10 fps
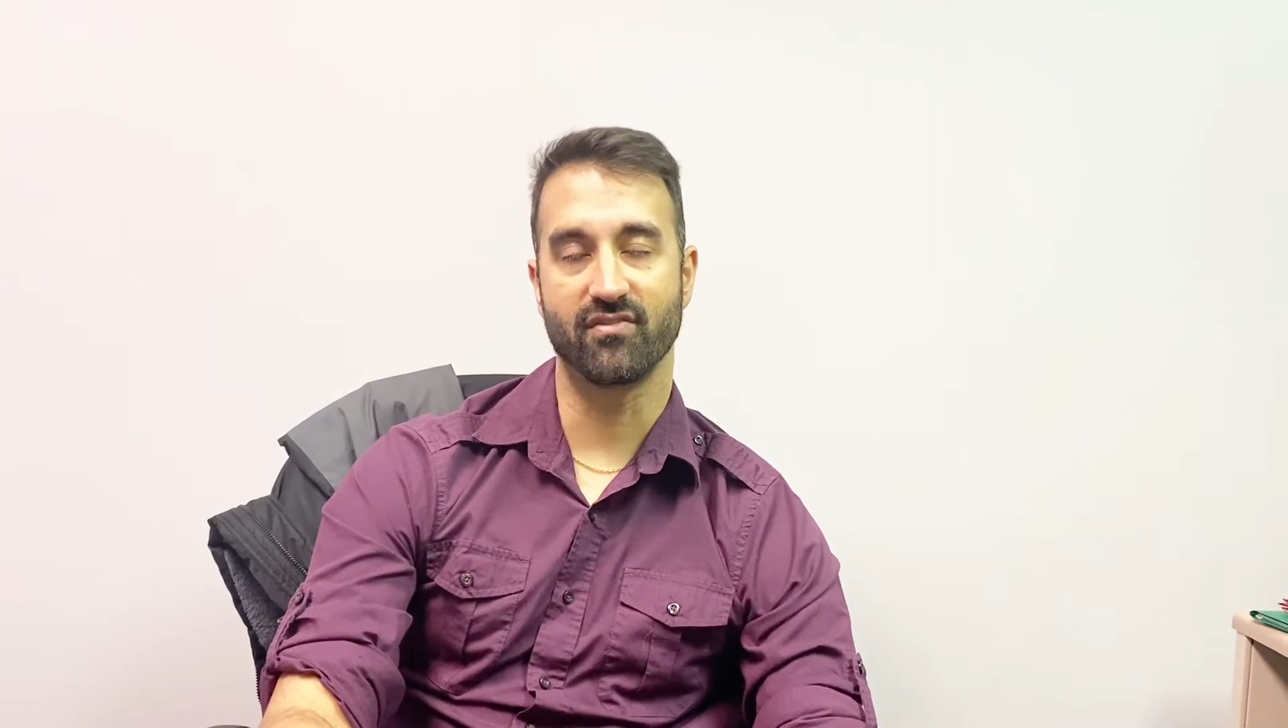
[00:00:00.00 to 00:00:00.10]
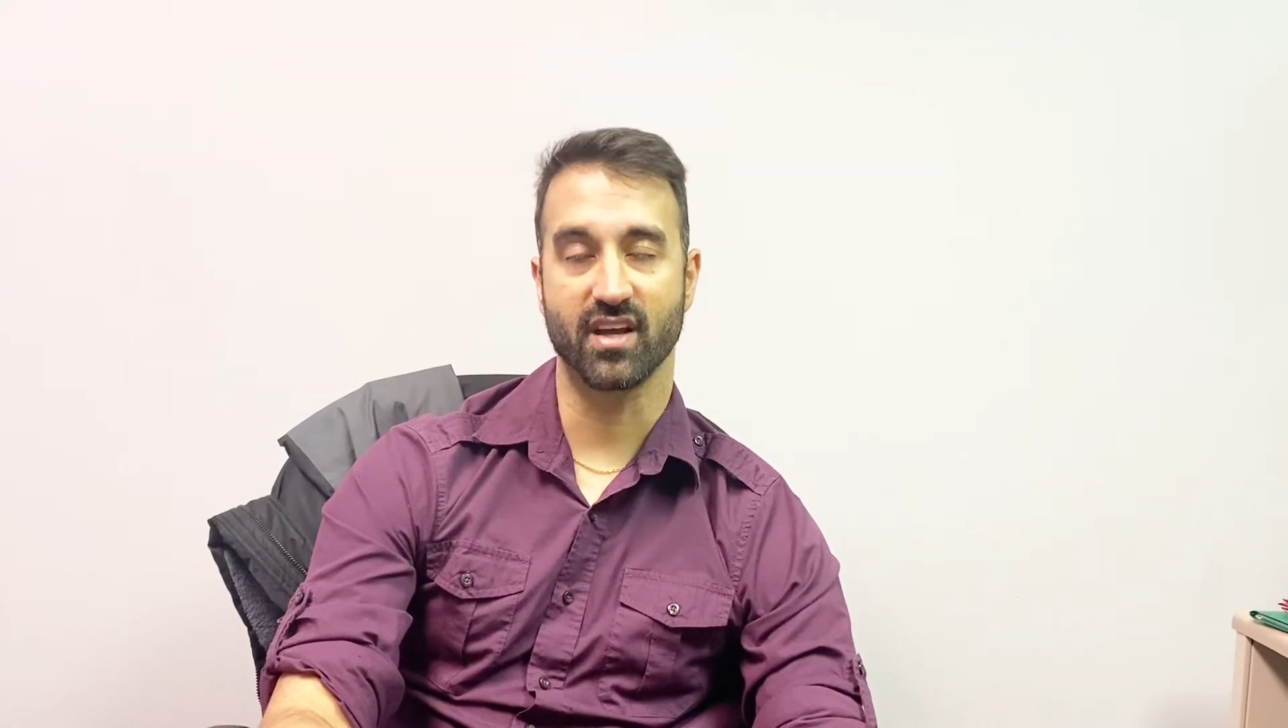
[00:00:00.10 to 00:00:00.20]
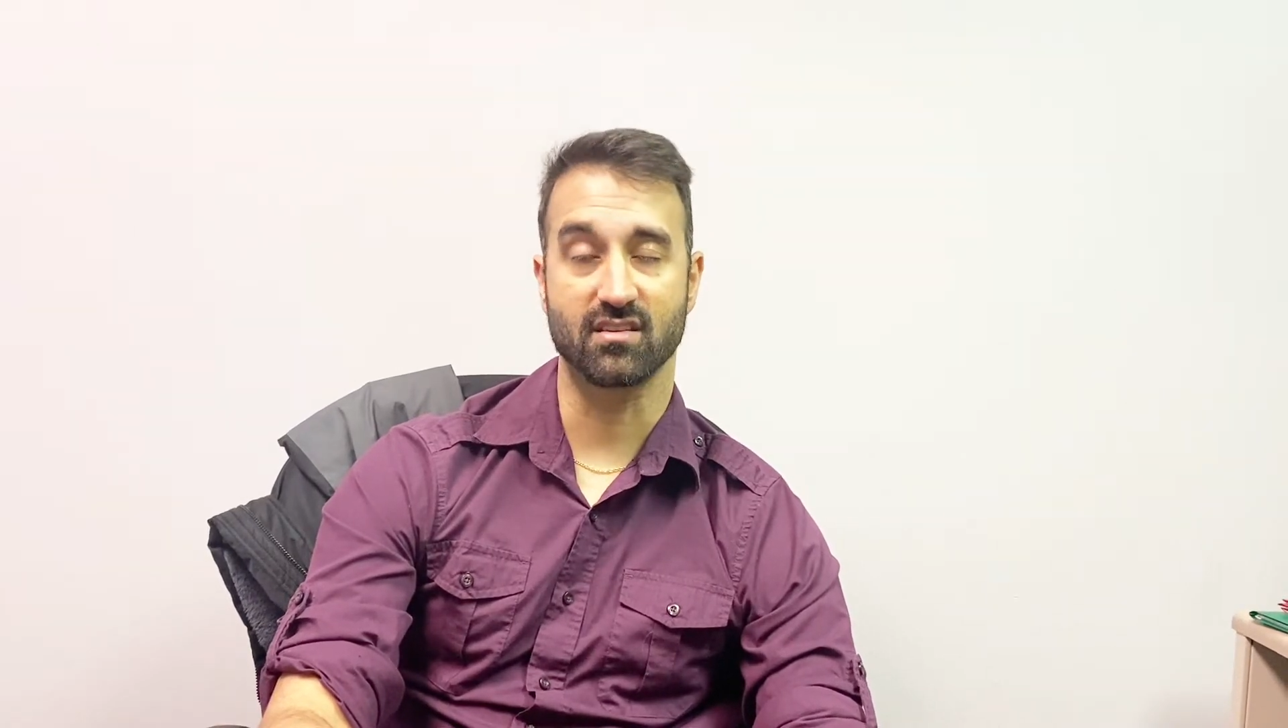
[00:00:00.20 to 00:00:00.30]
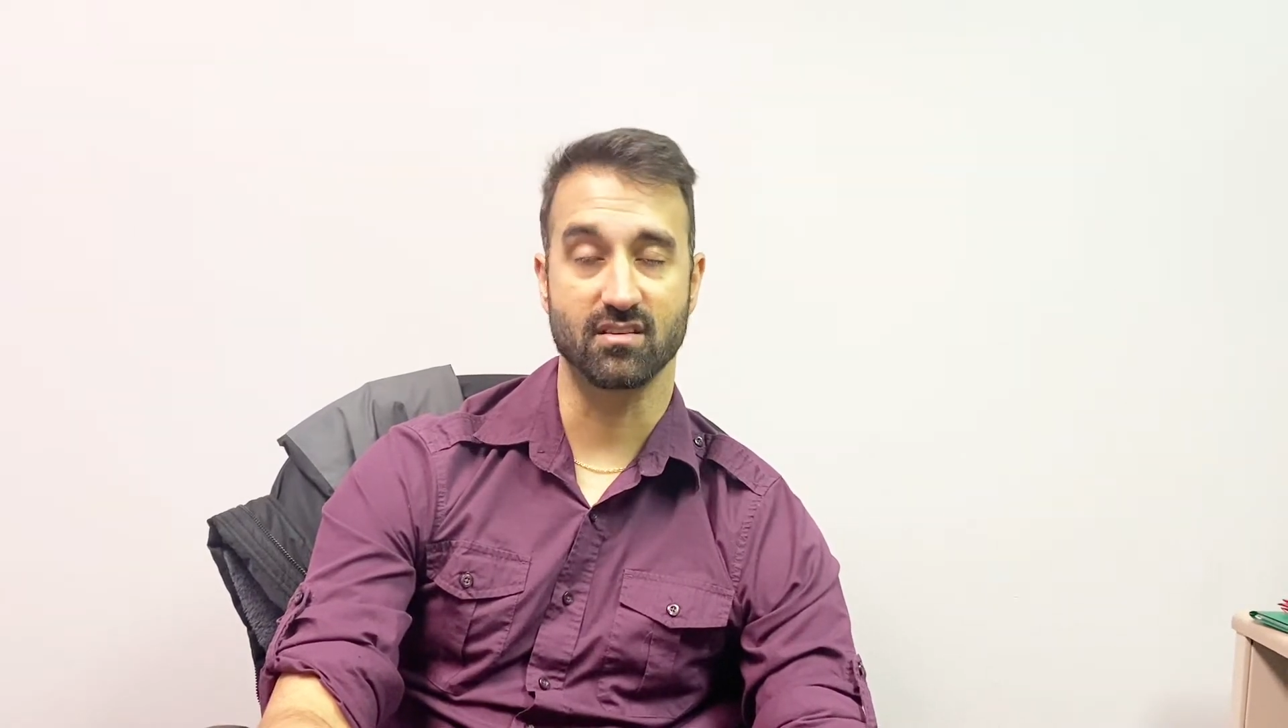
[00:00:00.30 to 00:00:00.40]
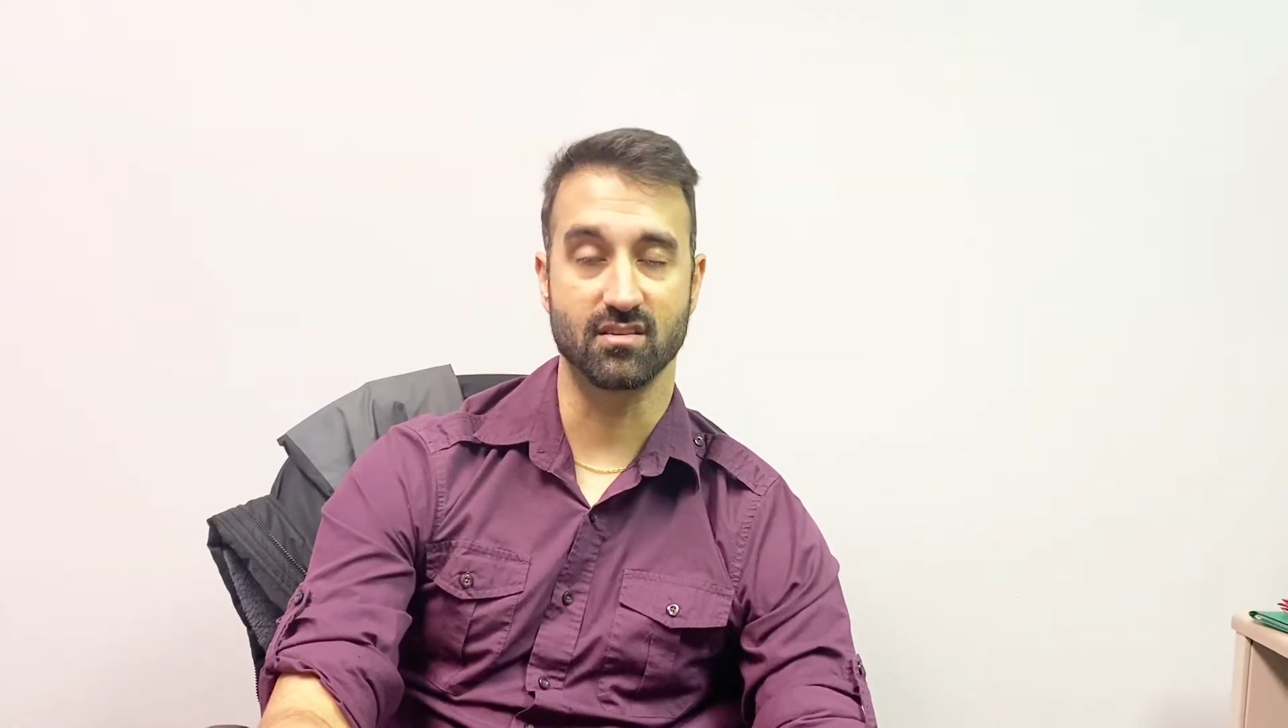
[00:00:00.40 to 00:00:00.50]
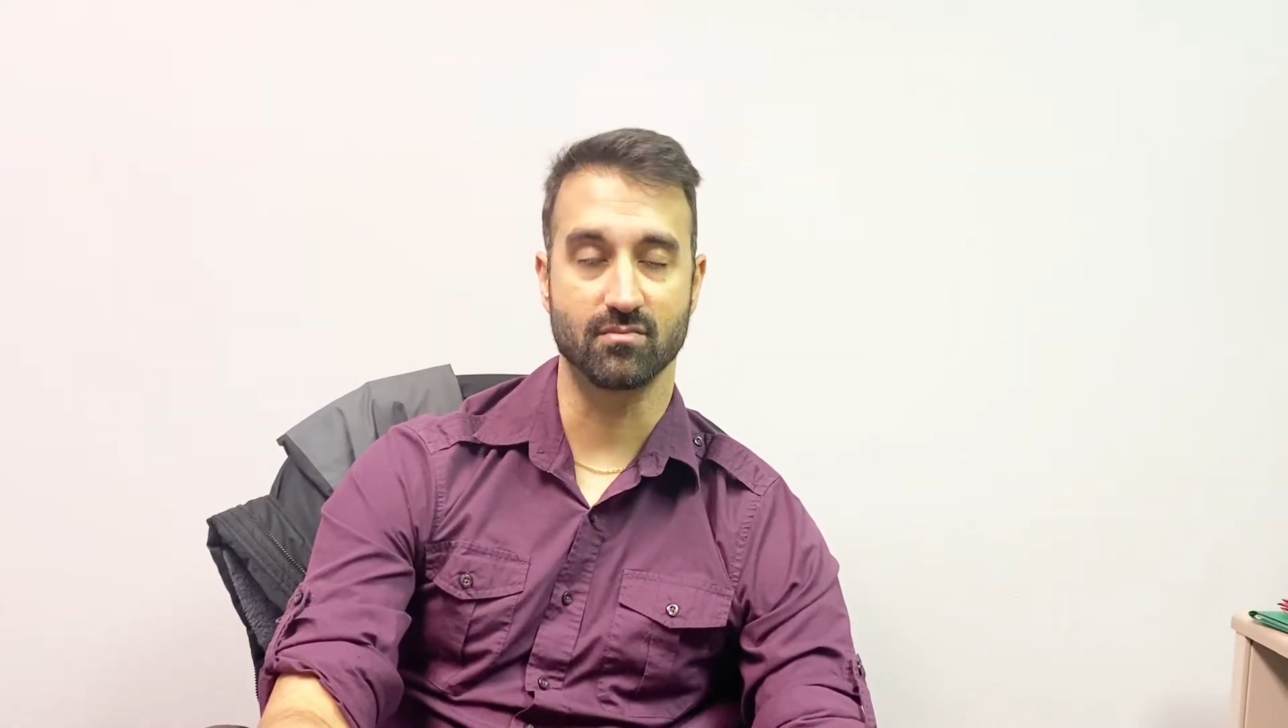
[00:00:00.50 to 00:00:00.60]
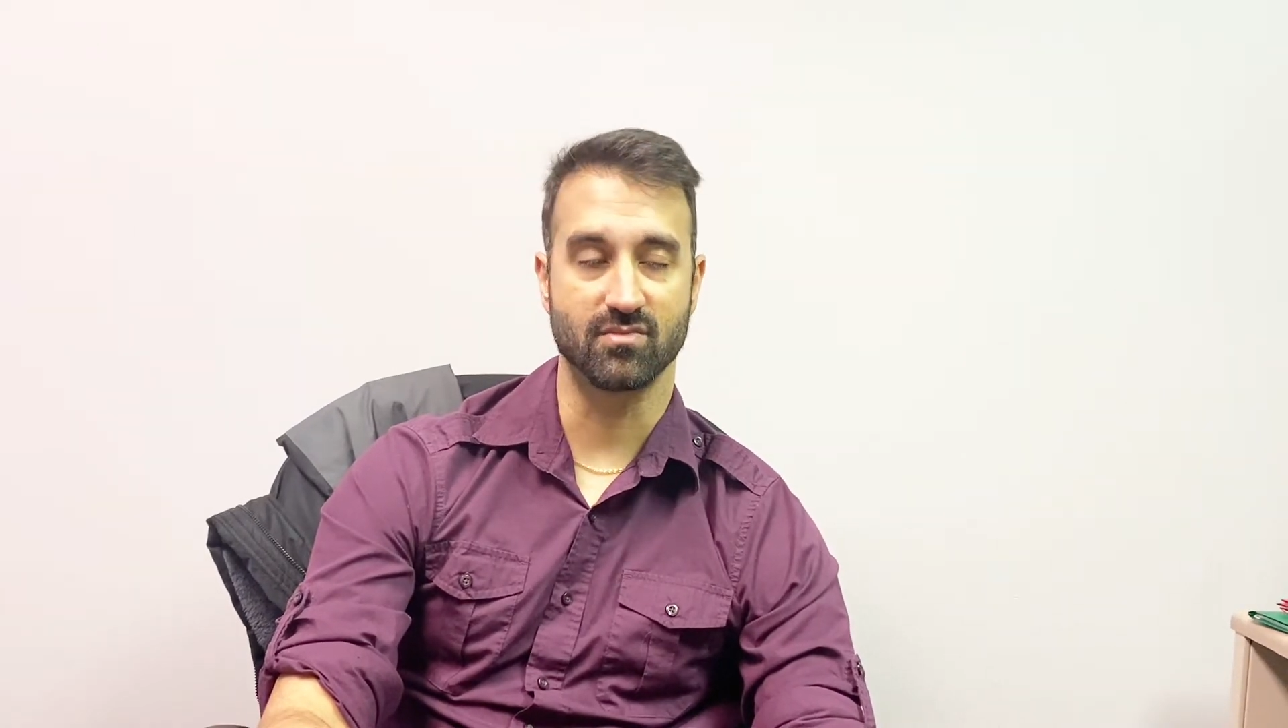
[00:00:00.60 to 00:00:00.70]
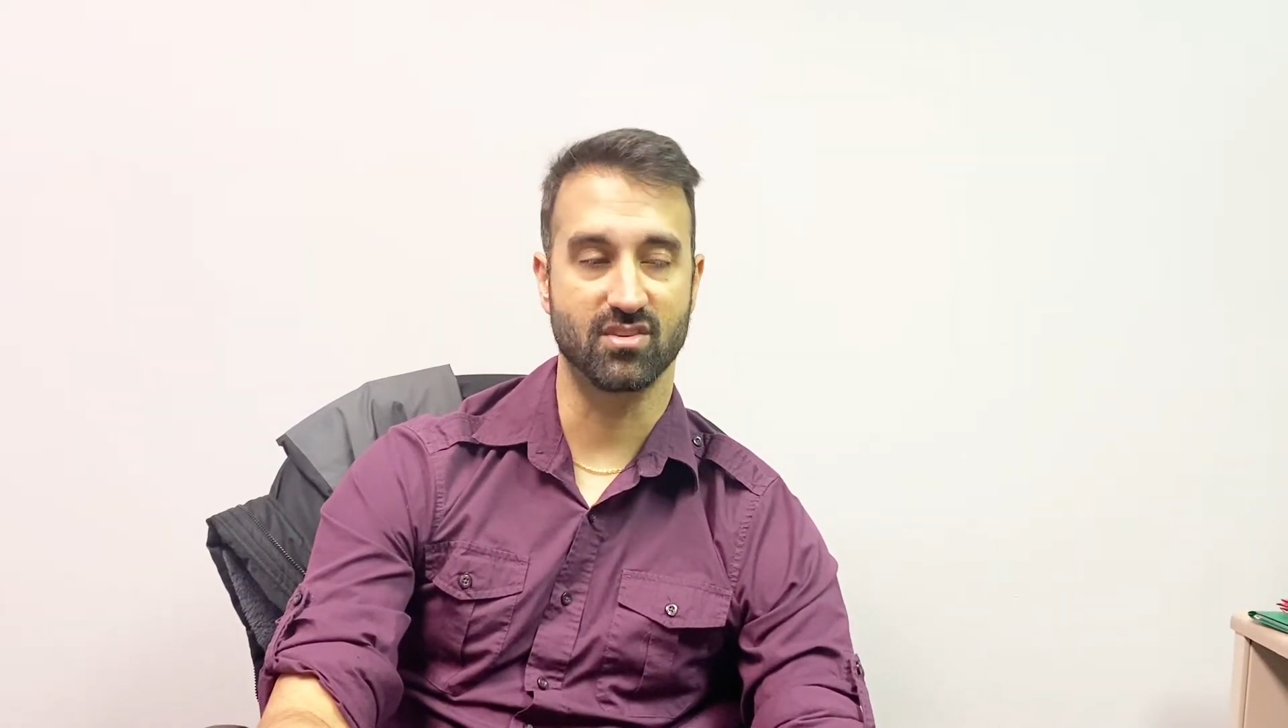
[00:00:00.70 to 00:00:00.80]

victim